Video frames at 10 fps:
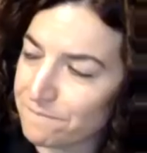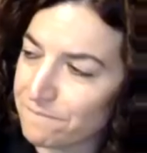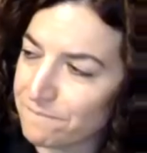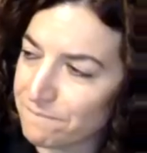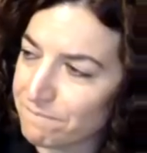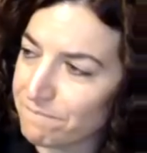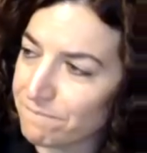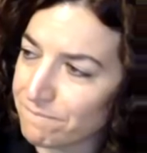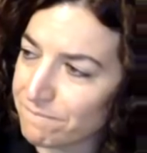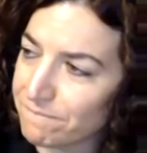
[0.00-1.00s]

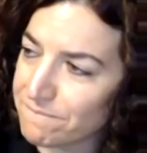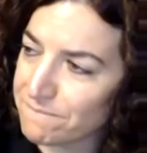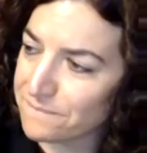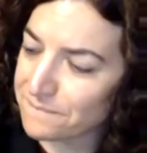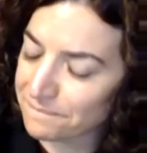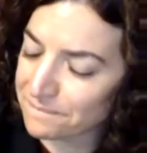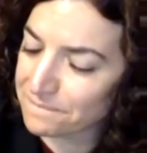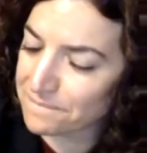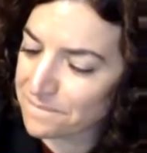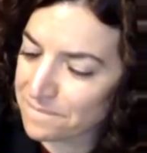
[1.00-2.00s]

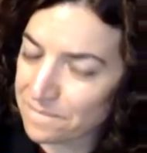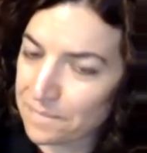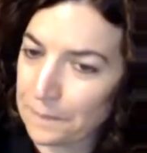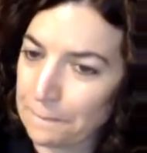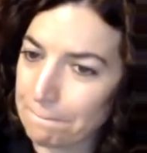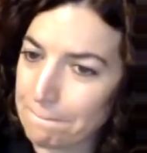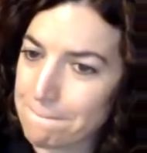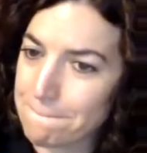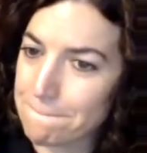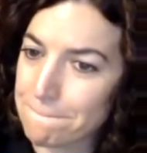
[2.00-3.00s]

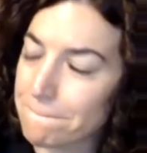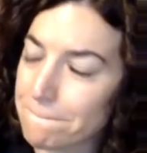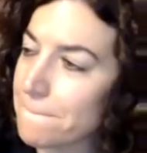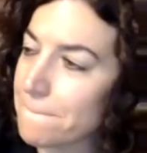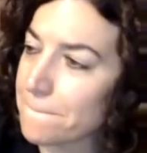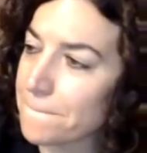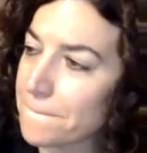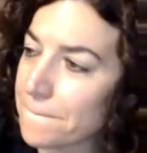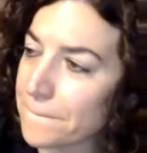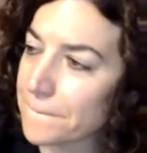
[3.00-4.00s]

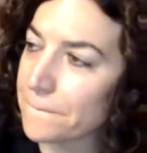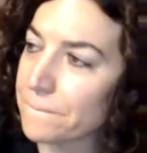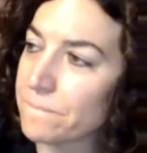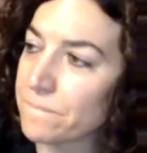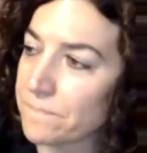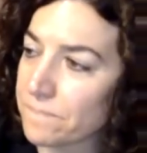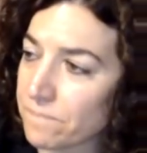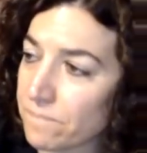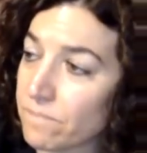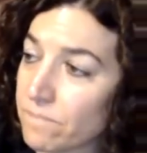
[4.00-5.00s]

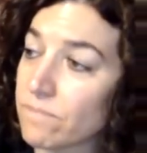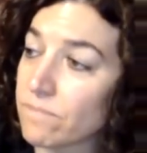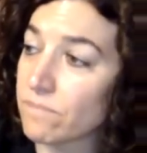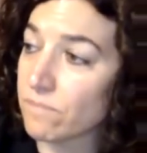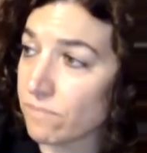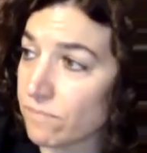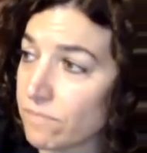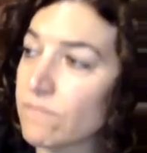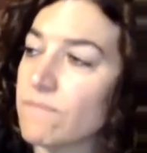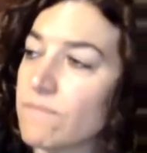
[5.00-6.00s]

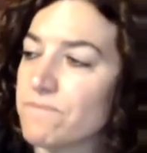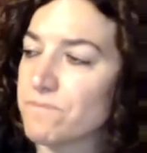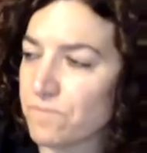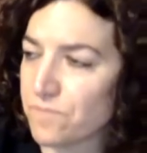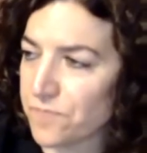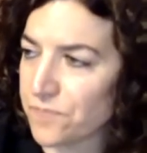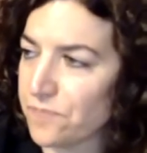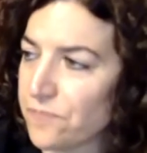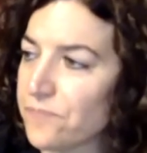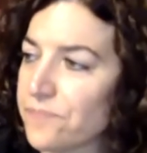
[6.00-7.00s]

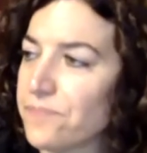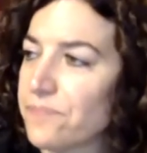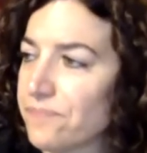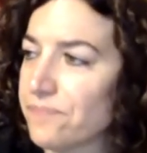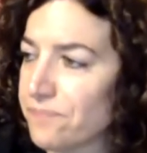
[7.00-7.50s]
This person isn't speaking.